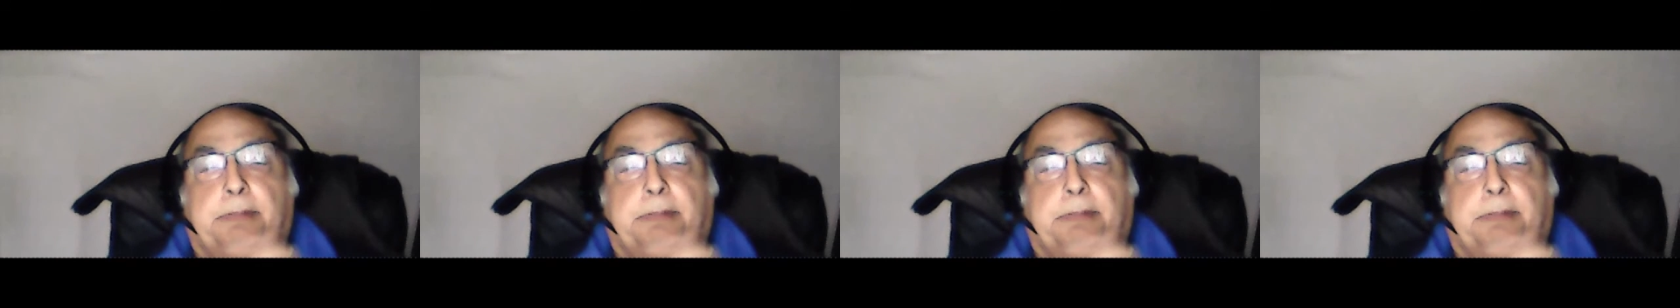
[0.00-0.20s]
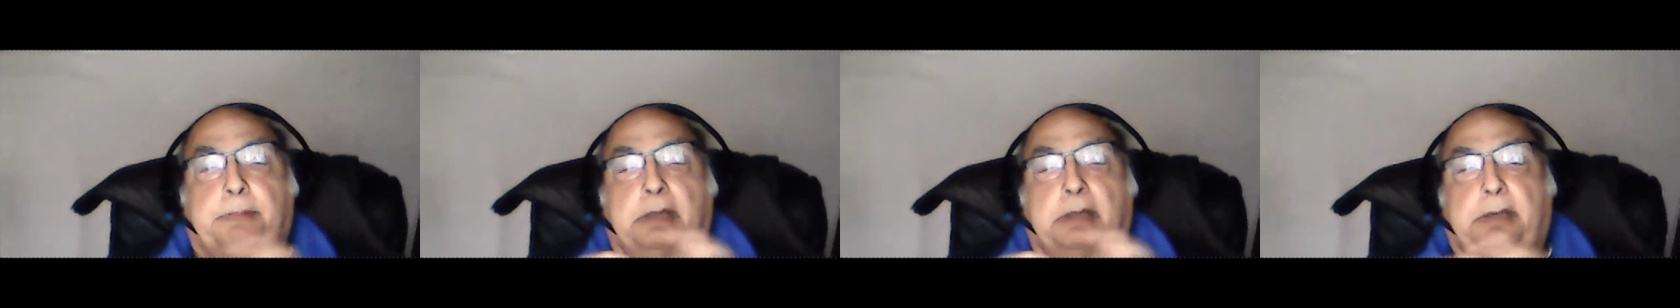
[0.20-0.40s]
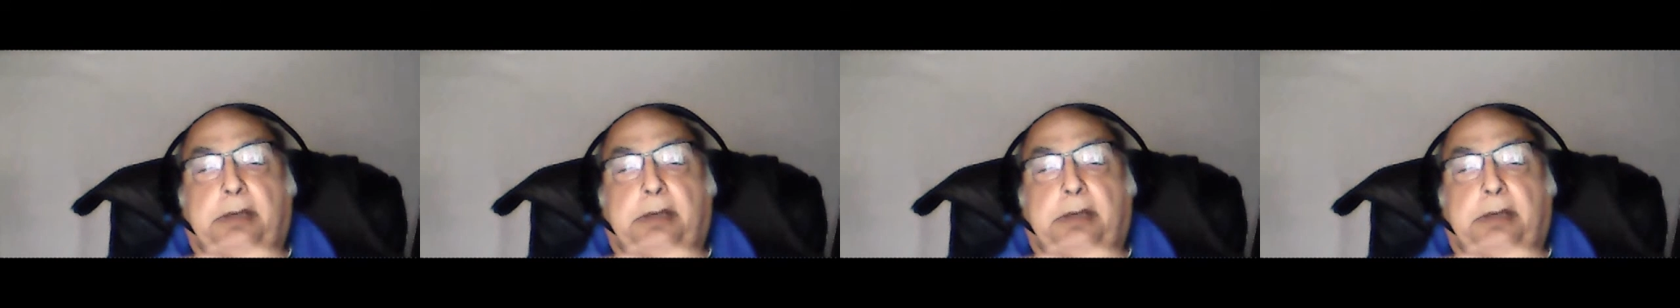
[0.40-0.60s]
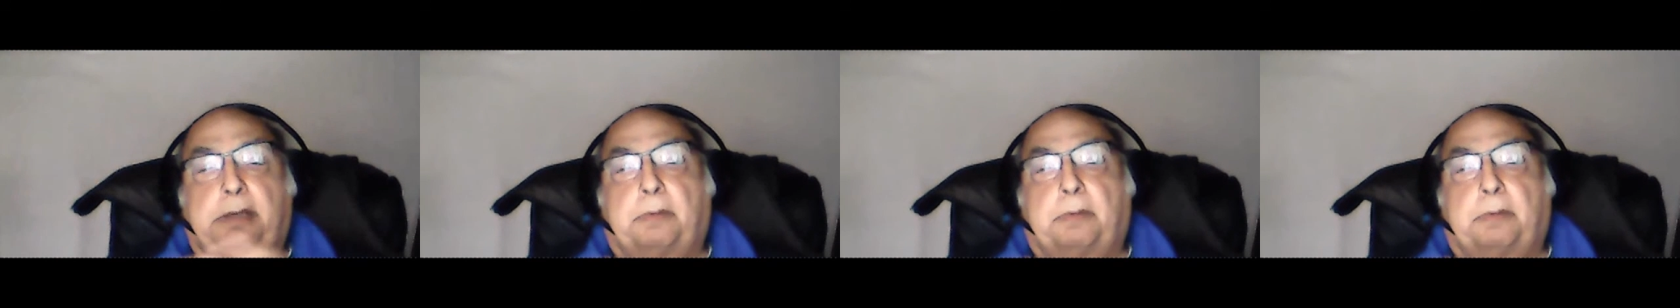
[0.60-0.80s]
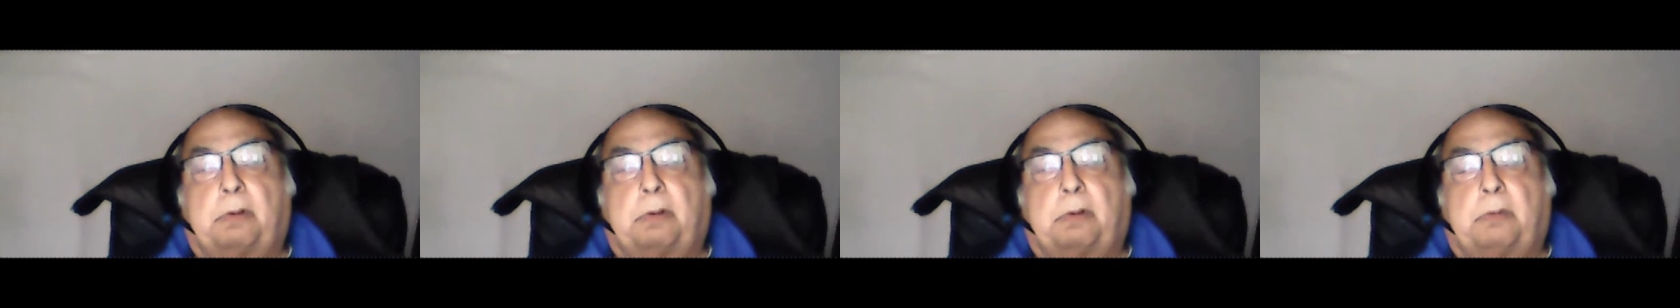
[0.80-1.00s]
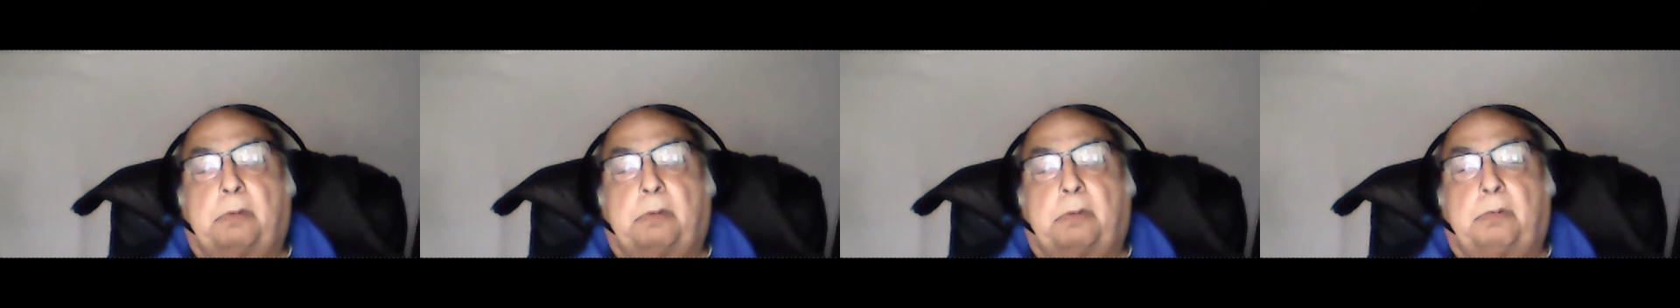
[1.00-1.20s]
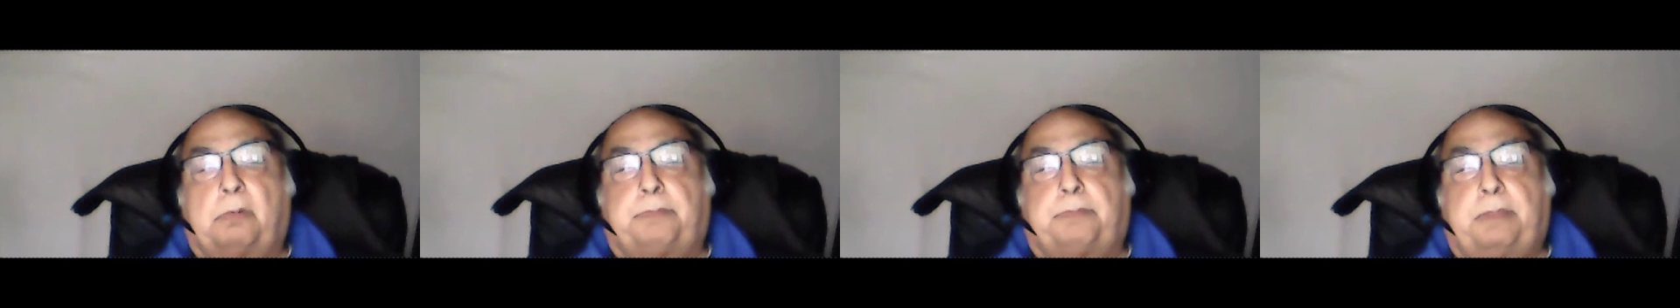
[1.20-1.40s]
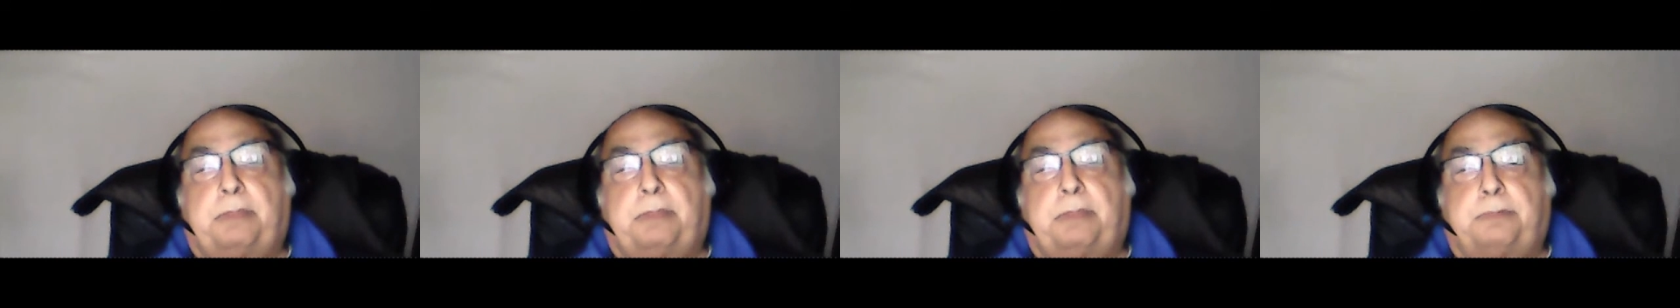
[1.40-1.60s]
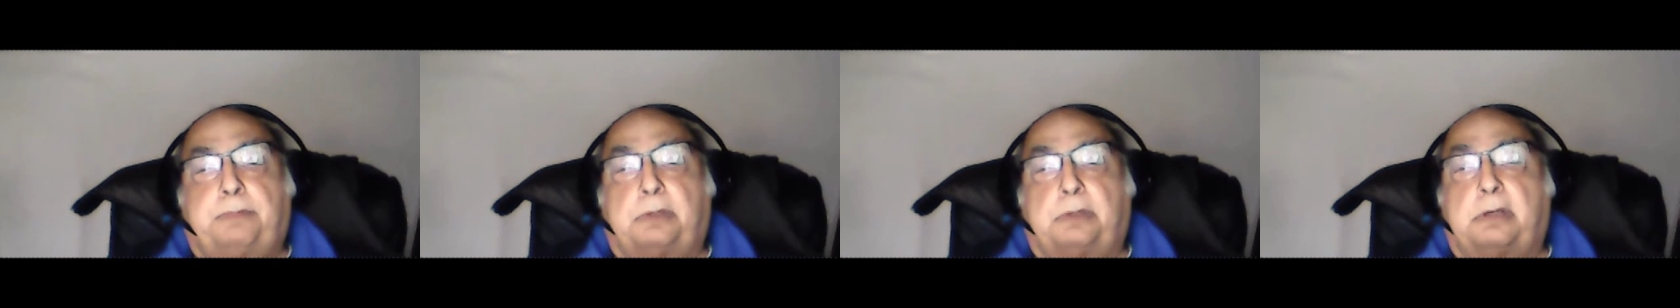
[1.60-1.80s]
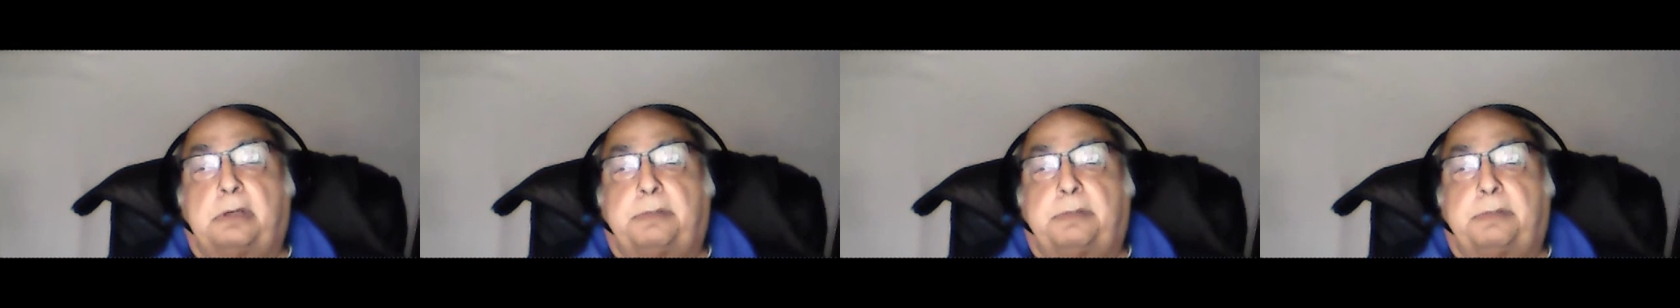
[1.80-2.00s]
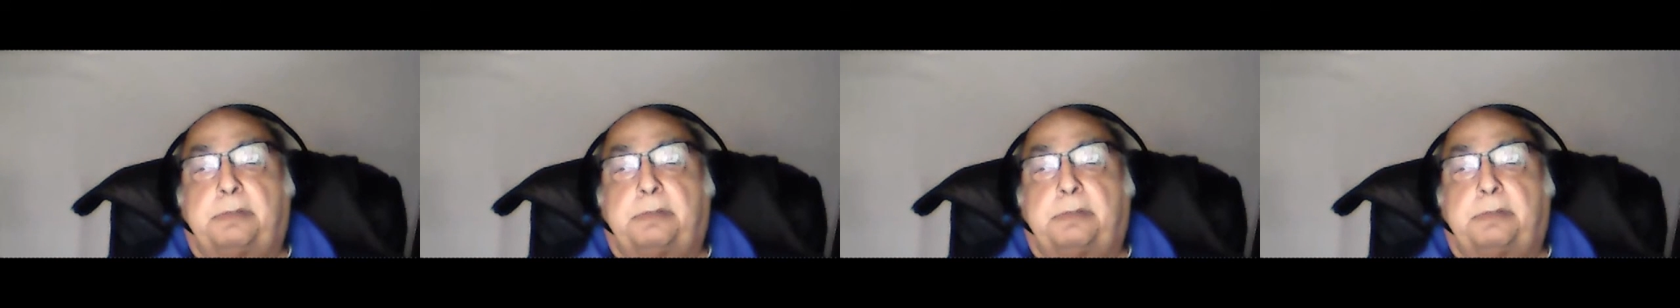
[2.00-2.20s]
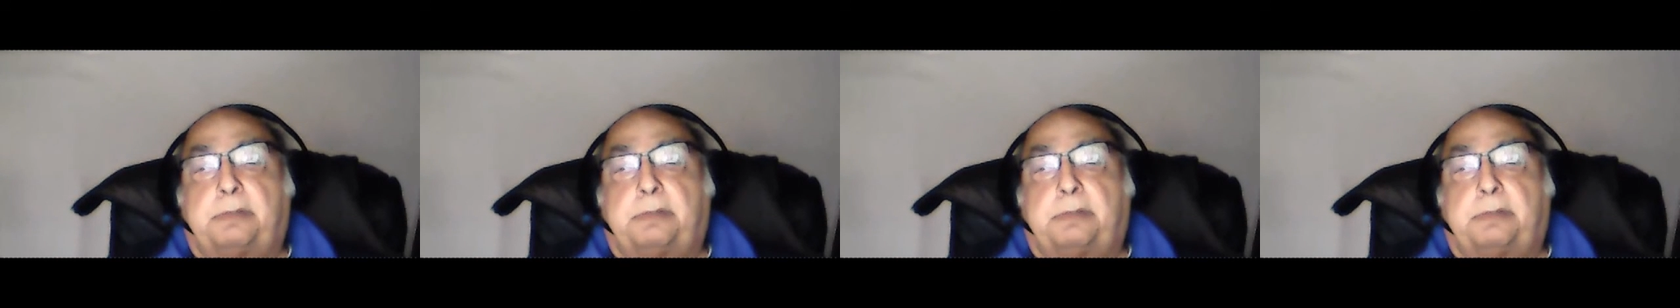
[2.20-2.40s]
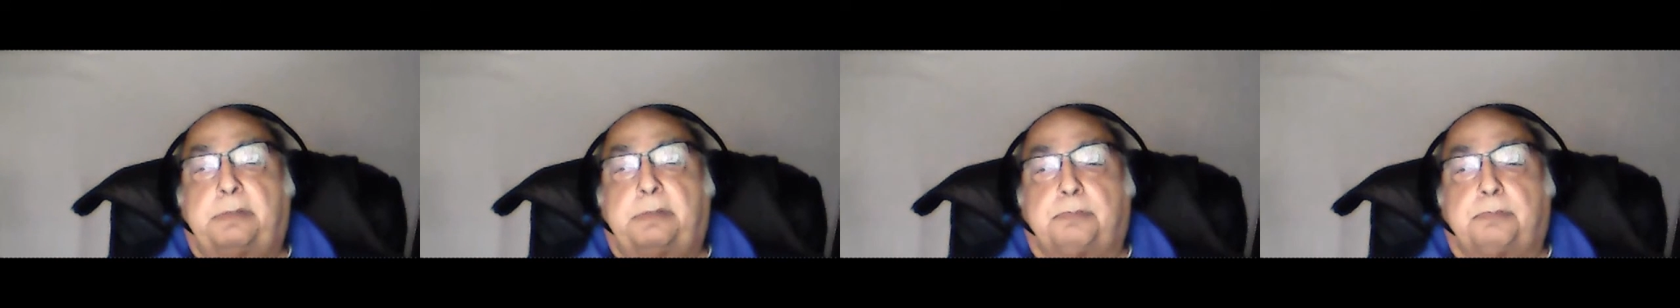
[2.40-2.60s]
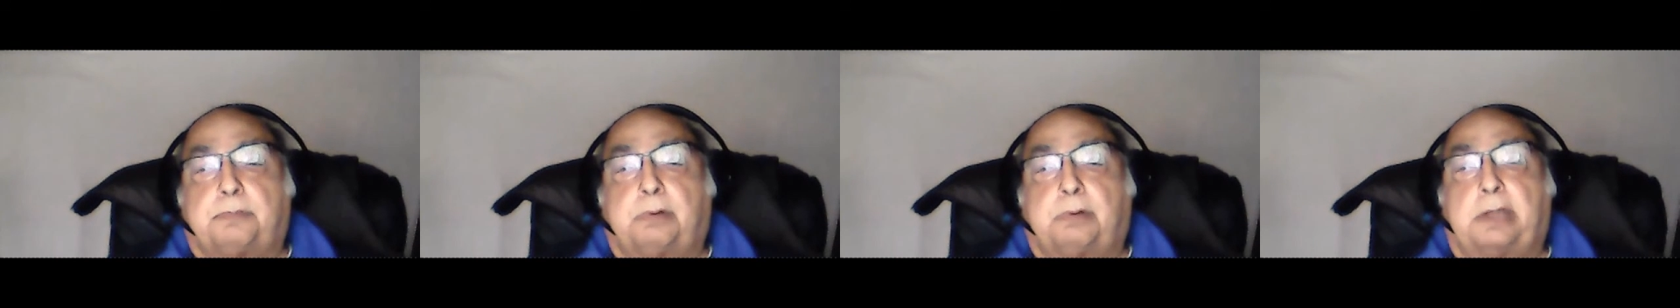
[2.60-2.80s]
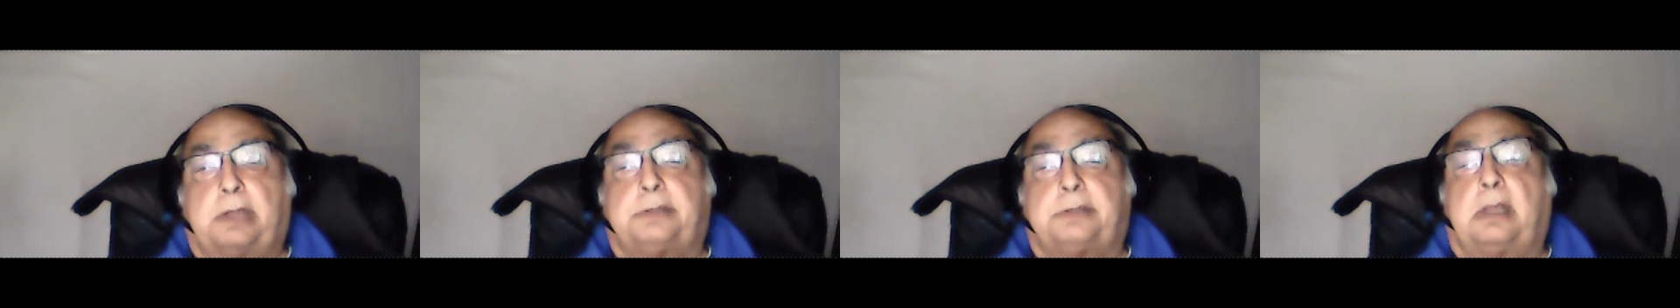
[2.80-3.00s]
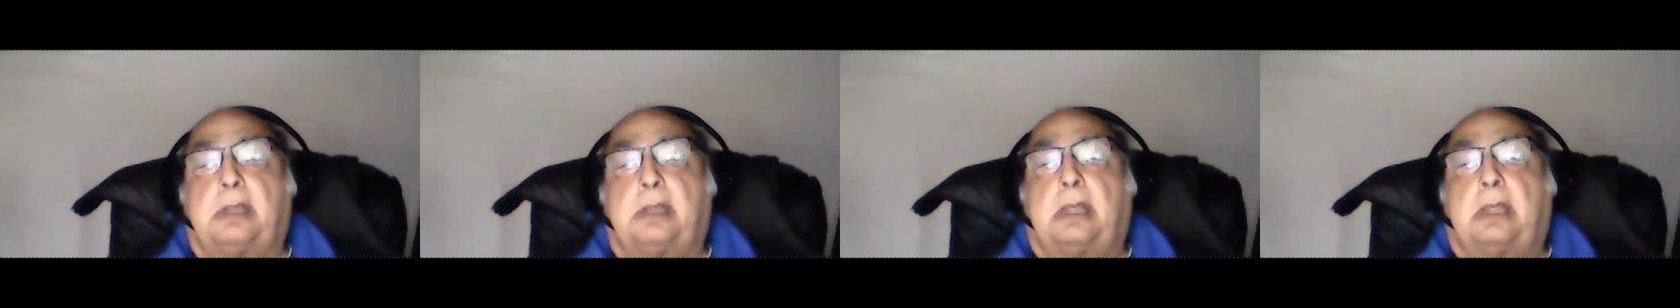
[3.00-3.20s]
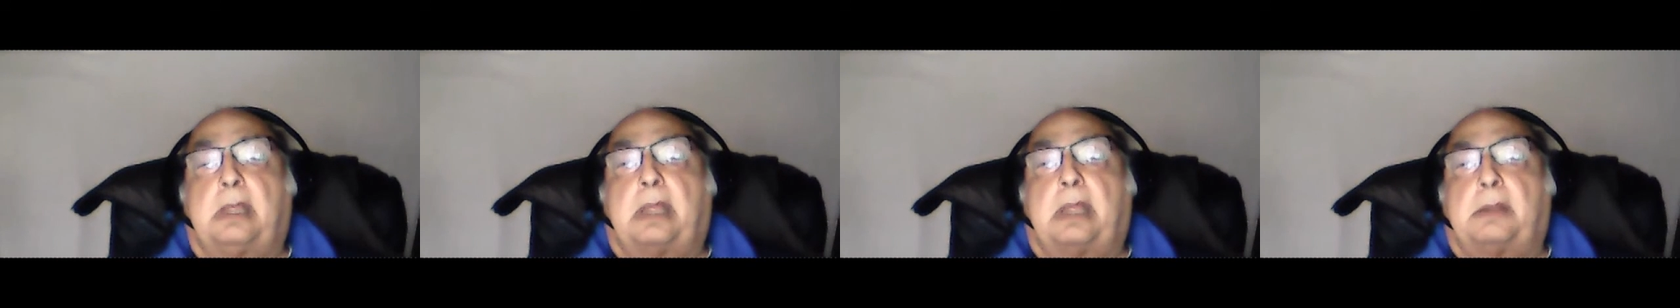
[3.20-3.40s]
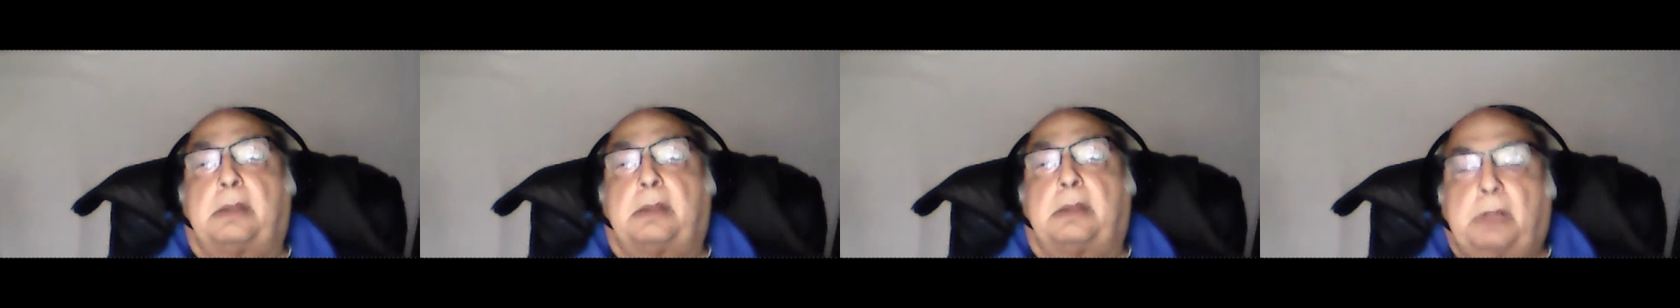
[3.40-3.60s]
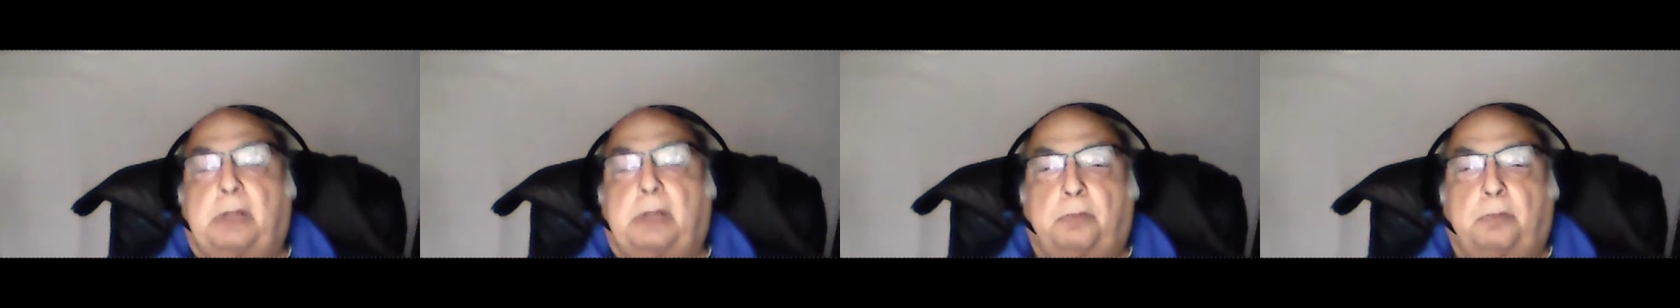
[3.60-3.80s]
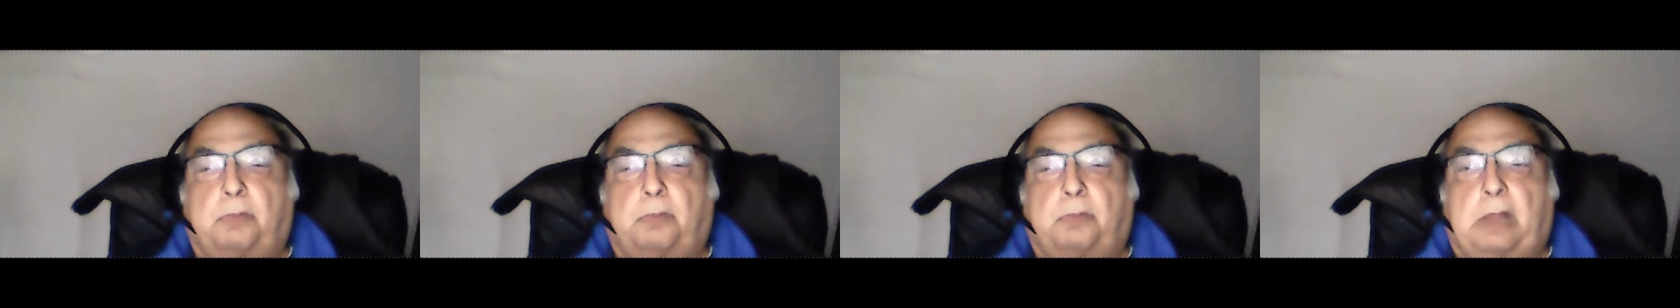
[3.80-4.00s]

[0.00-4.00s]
but uh, people are going to be surprised at,